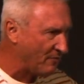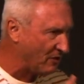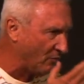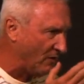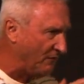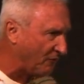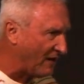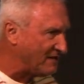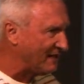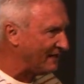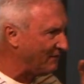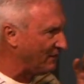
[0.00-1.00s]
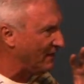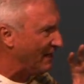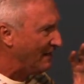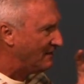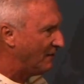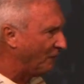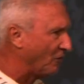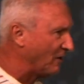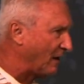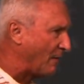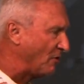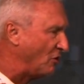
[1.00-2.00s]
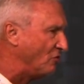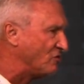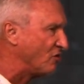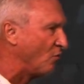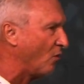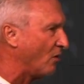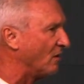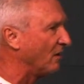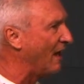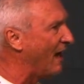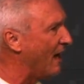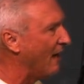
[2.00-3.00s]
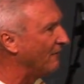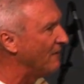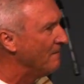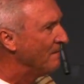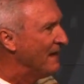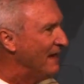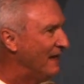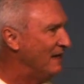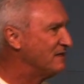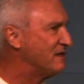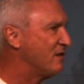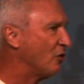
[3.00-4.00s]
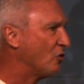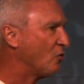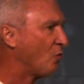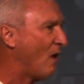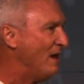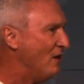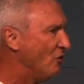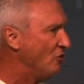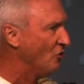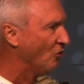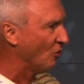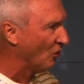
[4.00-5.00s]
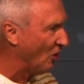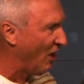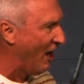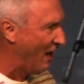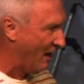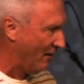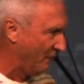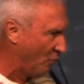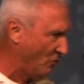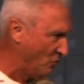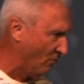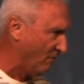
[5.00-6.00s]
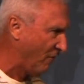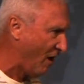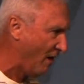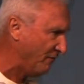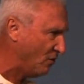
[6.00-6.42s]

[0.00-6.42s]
going to rephrase that even differently. I'm going to use the word love. Is the greater your love when you're involved